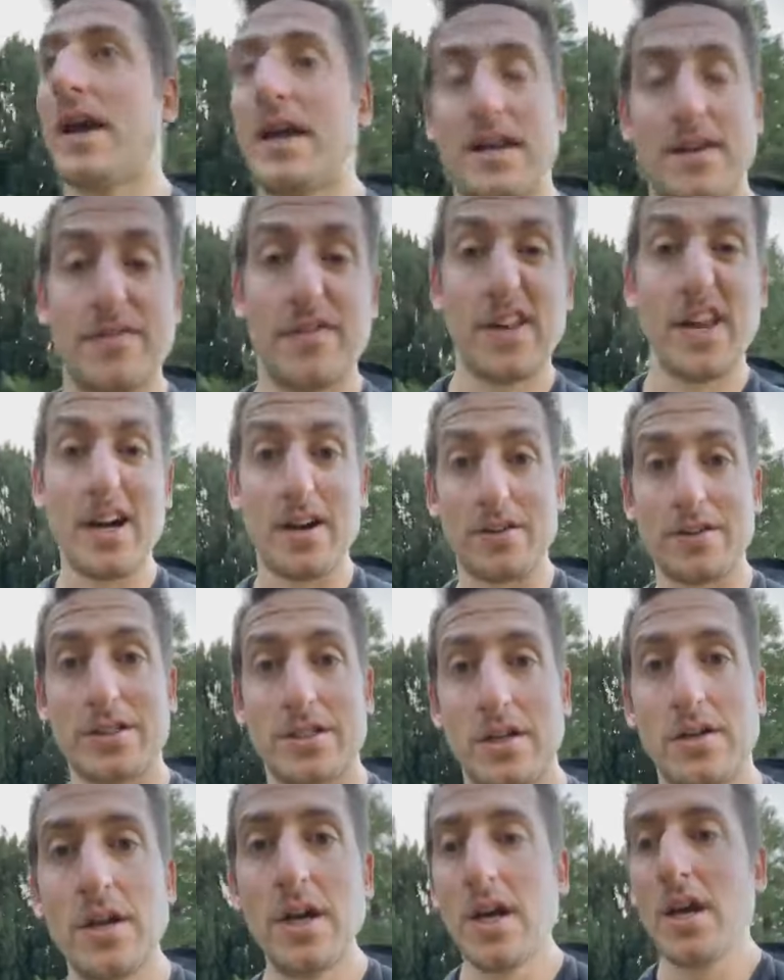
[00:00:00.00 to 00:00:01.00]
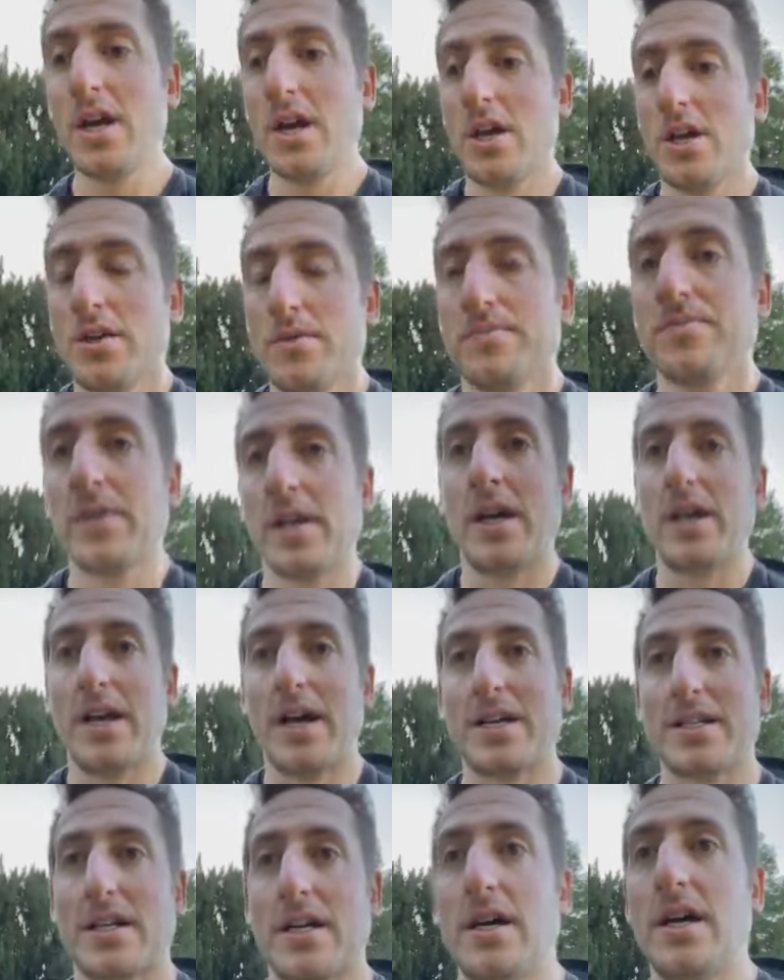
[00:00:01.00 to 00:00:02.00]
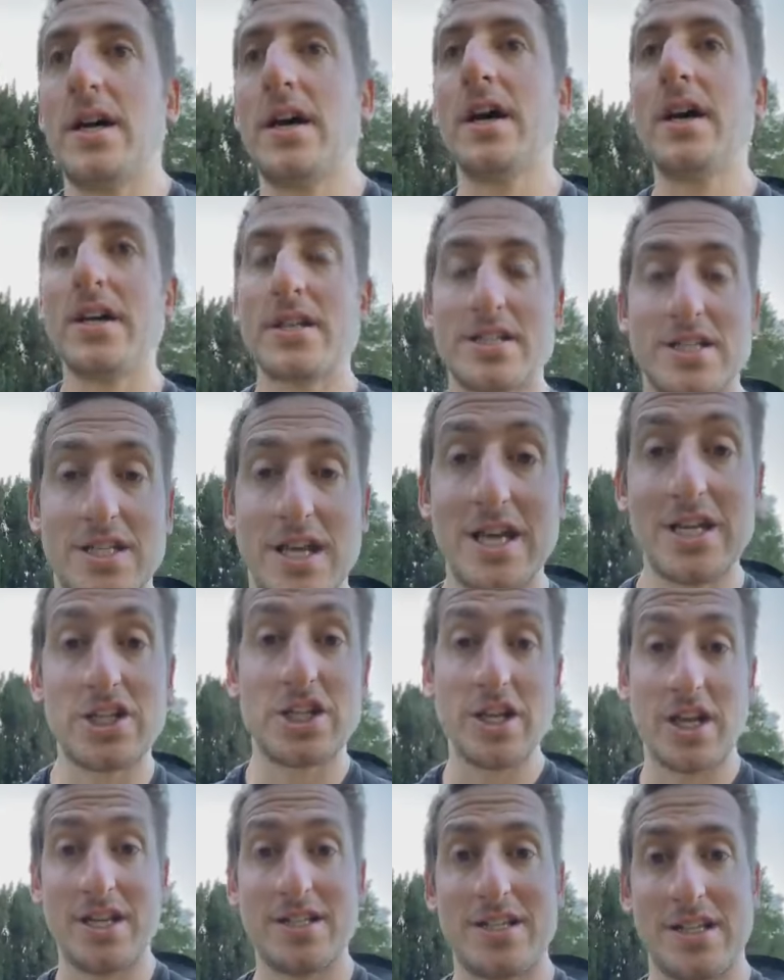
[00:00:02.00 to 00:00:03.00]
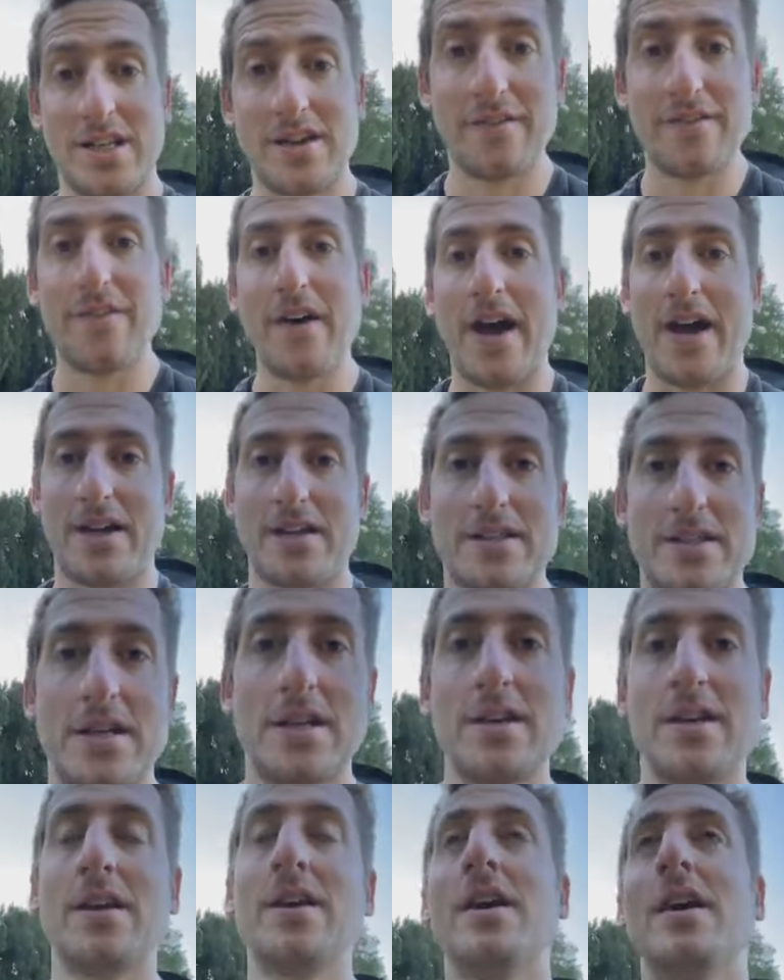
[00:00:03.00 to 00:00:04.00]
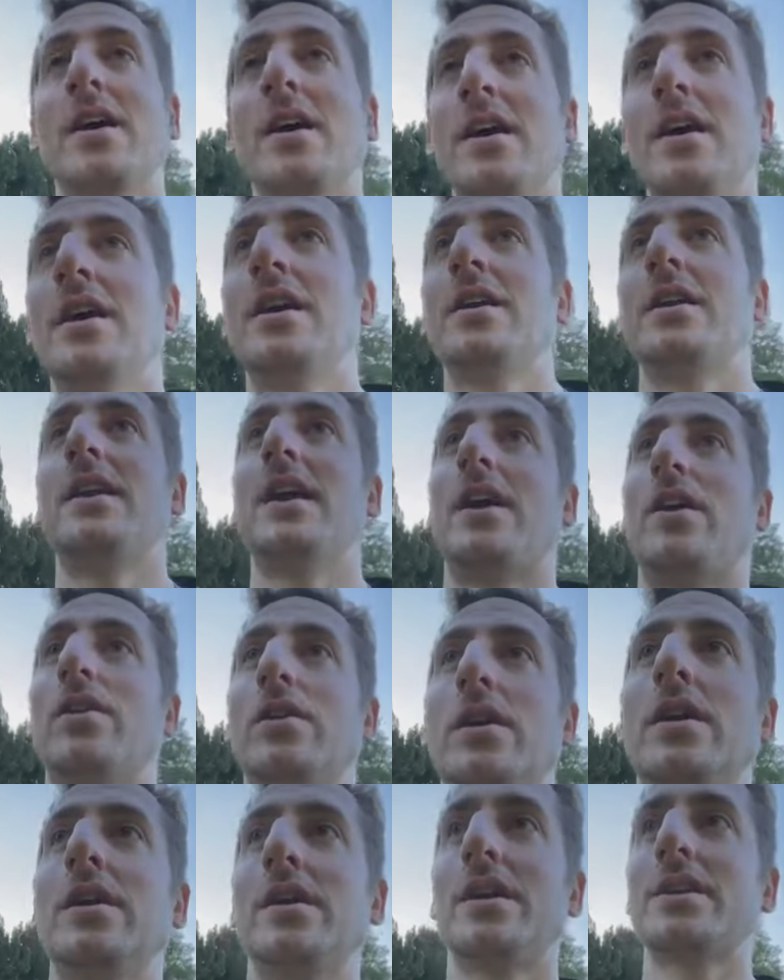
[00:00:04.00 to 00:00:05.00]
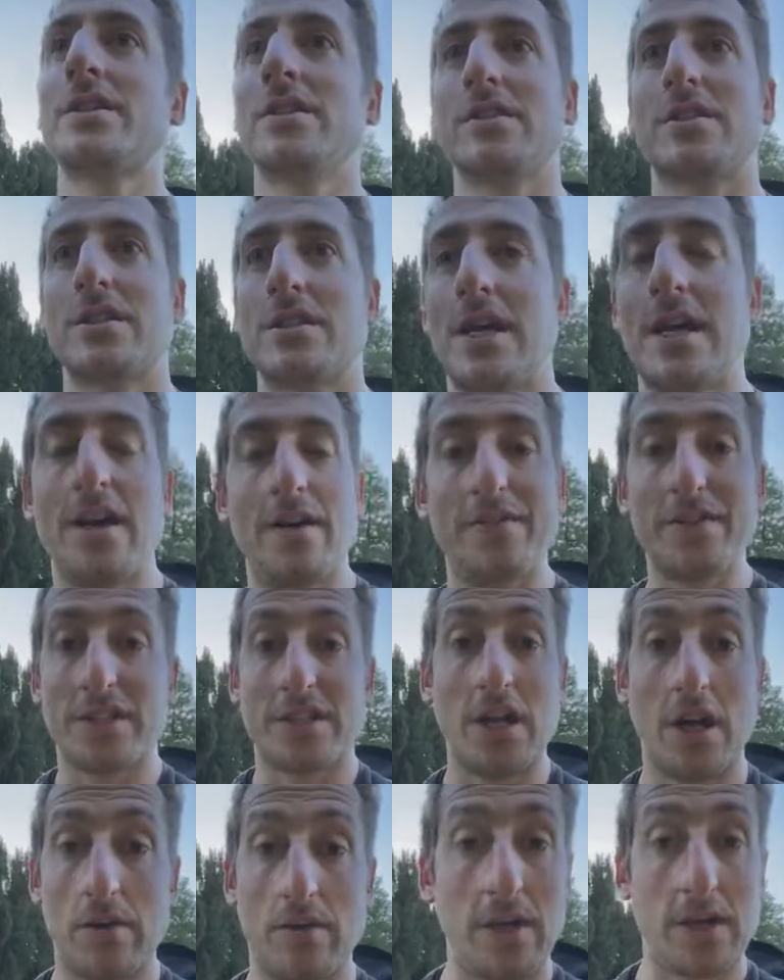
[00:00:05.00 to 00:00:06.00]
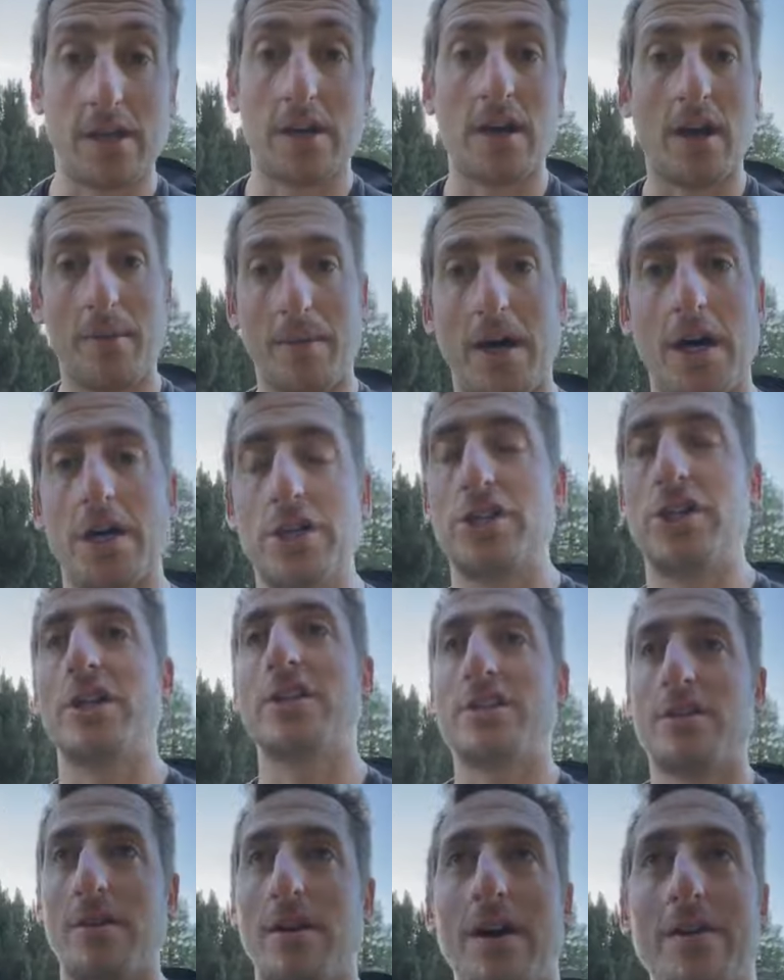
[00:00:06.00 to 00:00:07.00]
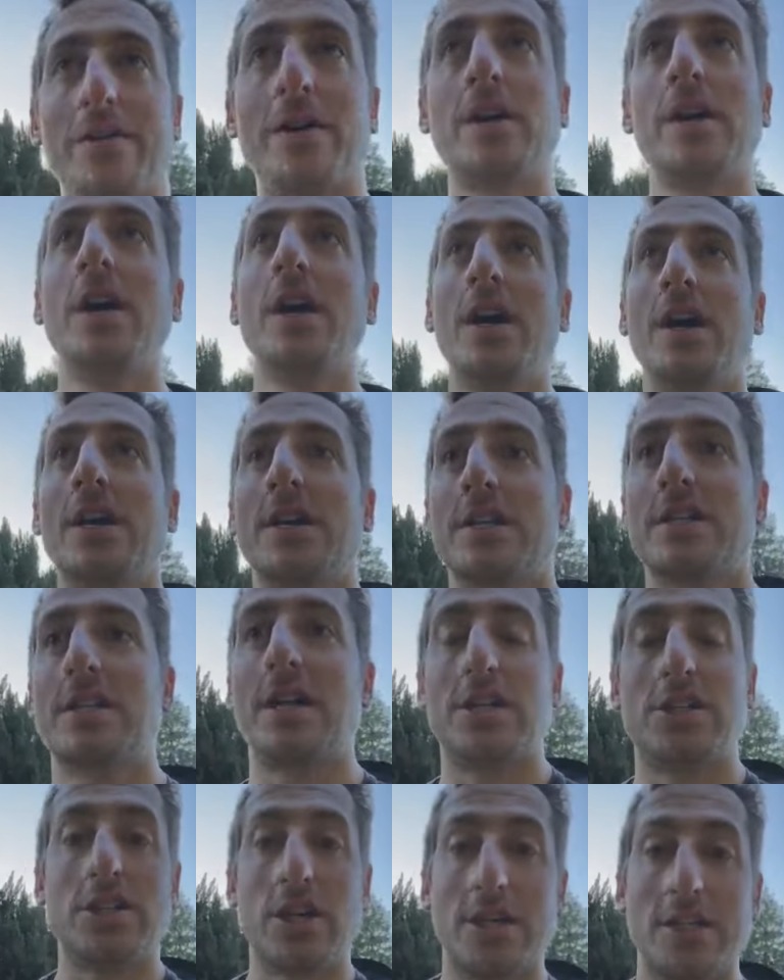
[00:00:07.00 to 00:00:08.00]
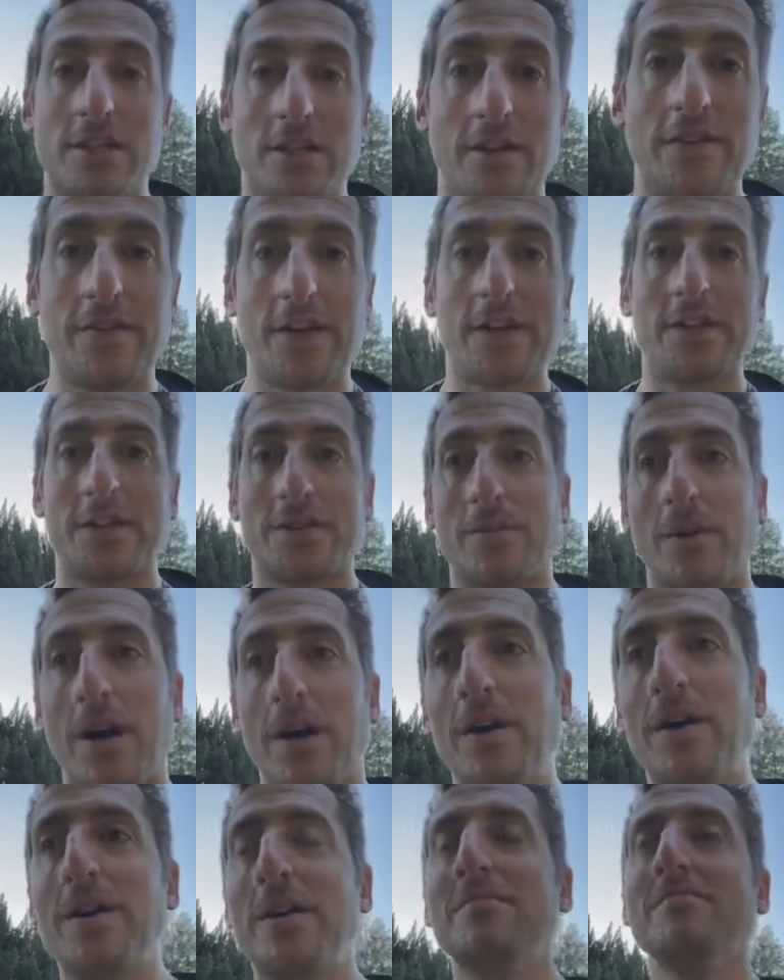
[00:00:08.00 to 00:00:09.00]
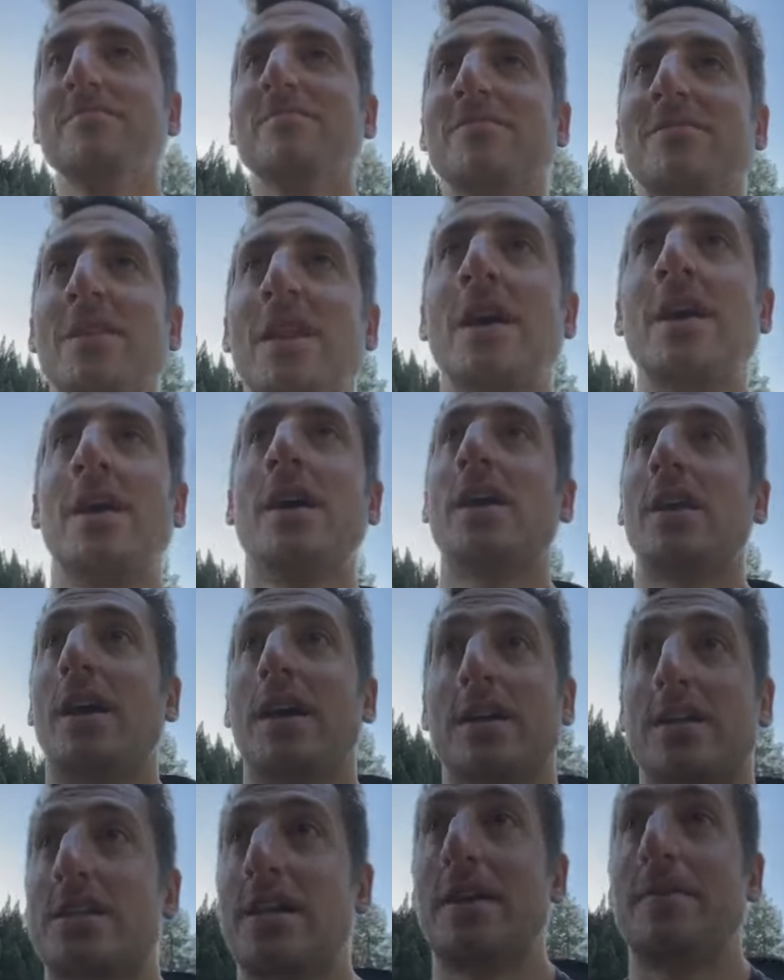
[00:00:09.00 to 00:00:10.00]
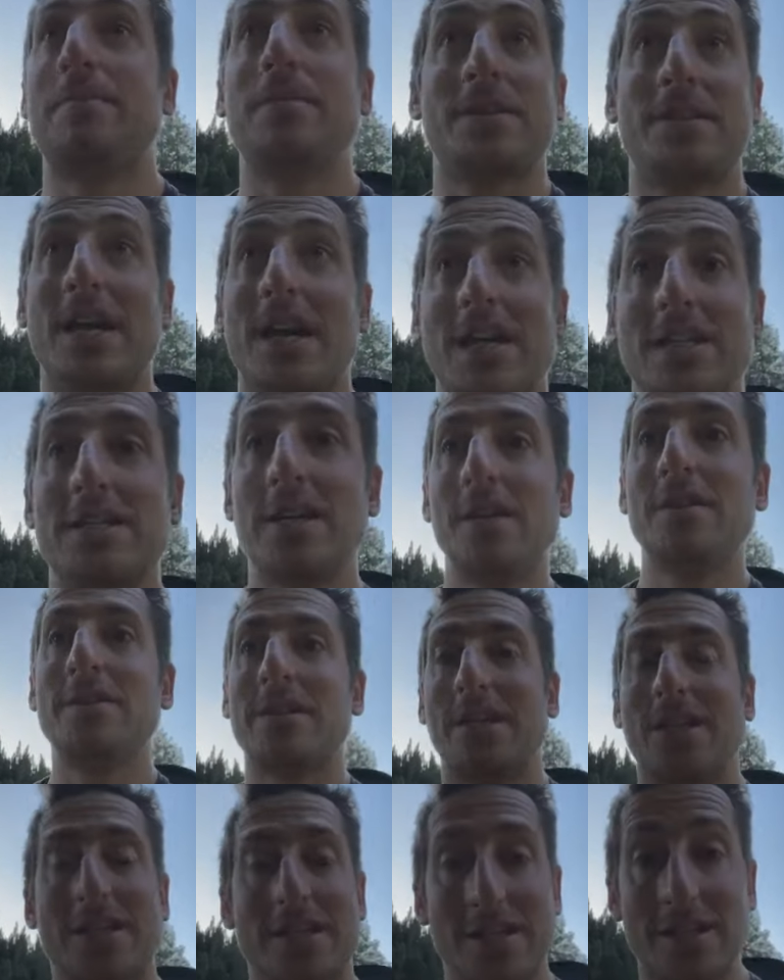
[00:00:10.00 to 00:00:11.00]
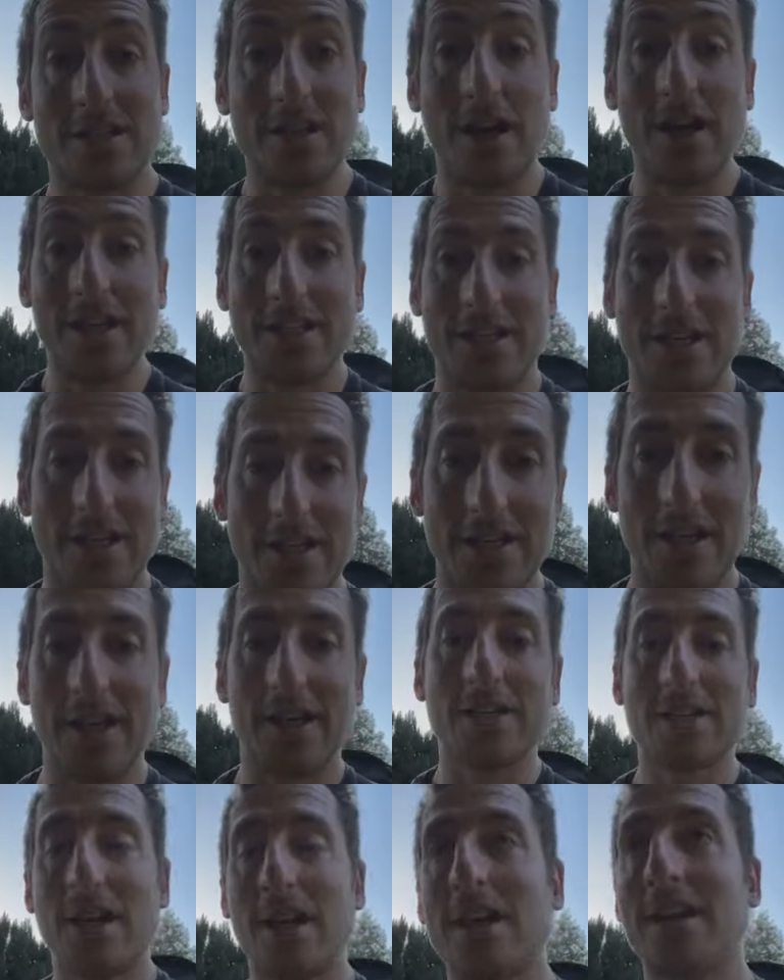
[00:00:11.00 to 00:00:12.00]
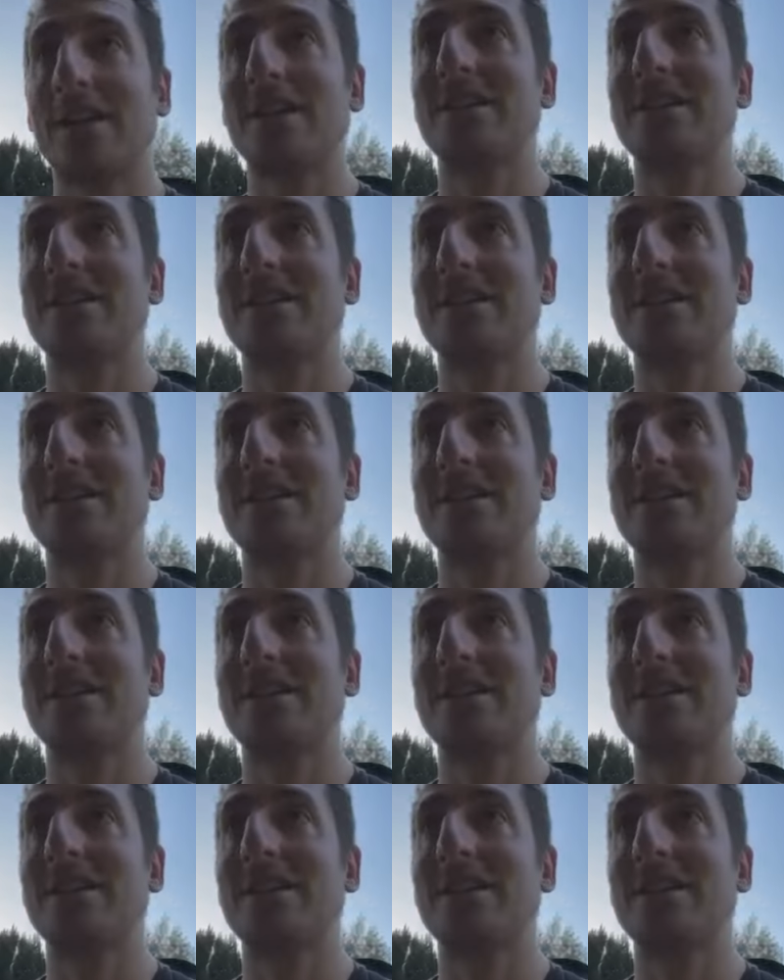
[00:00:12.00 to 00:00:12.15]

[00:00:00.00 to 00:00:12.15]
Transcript: anything else. So it has a satiating effect. Now, that's not to say others don't. Like, carbohydrates do have a satiating effect as well. Like, say, potatoes in the satiety index,